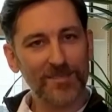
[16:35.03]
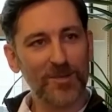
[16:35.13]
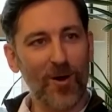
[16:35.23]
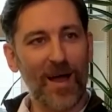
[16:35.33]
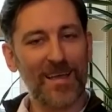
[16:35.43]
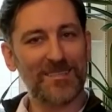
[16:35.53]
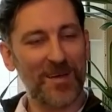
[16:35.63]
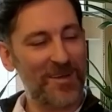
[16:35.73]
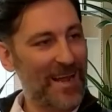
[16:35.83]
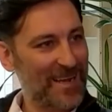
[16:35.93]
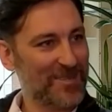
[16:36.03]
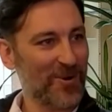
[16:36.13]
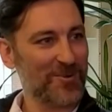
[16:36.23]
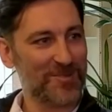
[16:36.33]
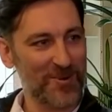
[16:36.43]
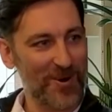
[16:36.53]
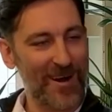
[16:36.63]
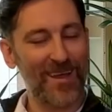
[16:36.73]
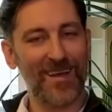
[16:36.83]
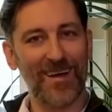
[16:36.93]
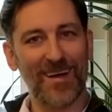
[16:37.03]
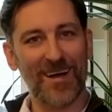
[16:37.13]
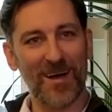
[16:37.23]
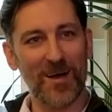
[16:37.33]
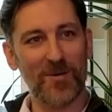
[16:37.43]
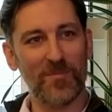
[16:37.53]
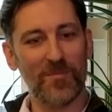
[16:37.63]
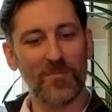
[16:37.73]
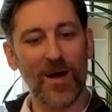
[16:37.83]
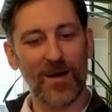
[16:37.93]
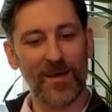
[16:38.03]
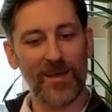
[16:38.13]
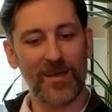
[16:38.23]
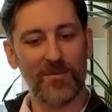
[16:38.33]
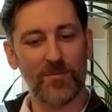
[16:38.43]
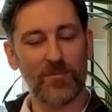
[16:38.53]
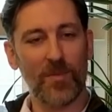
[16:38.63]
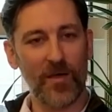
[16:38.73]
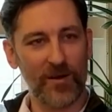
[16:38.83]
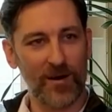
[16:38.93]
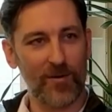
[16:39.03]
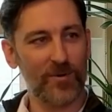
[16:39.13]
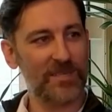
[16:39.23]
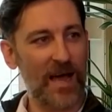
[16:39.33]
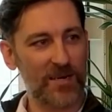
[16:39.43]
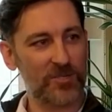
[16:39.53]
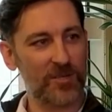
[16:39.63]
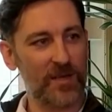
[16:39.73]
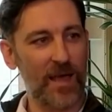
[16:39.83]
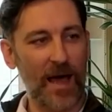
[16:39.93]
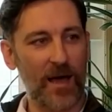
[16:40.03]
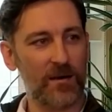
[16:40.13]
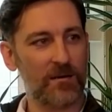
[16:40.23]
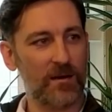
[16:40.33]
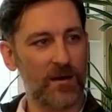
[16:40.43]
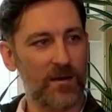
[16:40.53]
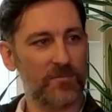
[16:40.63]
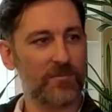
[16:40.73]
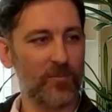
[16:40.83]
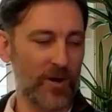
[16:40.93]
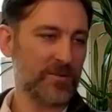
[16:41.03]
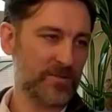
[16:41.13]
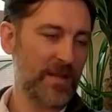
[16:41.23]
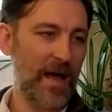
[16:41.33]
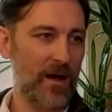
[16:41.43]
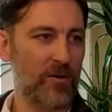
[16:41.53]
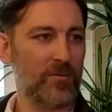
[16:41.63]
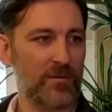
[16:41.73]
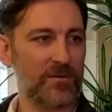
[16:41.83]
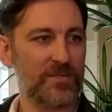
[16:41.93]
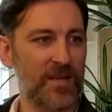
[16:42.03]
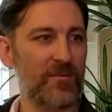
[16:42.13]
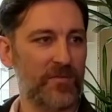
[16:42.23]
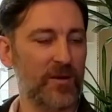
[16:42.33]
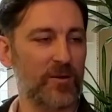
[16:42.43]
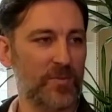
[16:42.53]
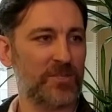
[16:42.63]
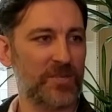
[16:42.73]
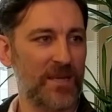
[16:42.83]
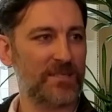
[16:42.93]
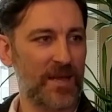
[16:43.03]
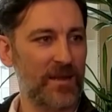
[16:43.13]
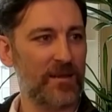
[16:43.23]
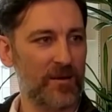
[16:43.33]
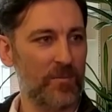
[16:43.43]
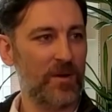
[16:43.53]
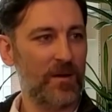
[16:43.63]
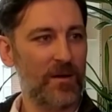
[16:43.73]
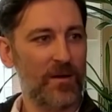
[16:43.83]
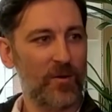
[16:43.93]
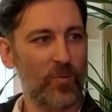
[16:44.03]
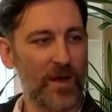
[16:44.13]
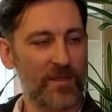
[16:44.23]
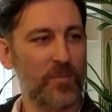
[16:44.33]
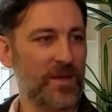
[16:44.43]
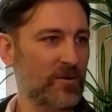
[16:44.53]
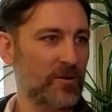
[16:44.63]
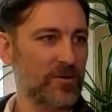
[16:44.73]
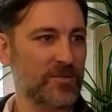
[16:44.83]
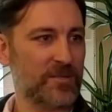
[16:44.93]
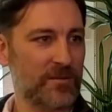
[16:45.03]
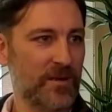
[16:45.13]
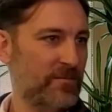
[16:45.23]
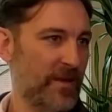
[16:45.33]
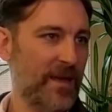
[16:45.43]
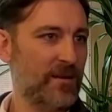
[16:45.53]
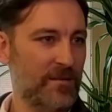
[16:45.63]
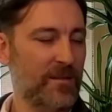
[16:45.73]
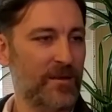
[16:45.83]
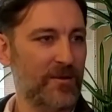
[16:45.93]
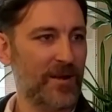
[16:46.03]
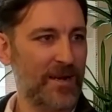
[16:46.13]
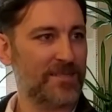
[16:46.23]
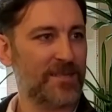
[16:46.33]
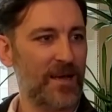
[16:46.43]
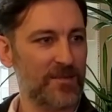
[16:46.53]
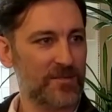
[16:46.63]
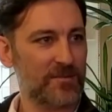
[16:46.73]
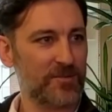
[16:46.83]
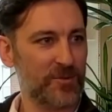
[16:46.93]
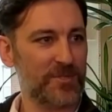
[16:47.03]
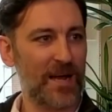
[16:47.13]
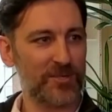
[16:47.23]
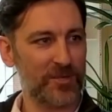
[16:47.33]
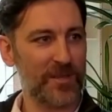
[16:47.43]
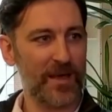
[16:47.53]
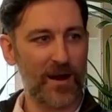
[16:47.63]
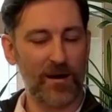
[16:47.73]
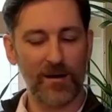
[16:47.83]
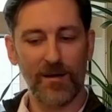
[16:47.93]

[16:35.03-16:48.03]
so I could tell you an anecdotal story. Right. Um, my mother was actually at uh, what is now Citi Field, but Shea Stadium, mm -hmm. when the Beatles invaded the United States. Mm -hmm. She mm-hmm. was actually there,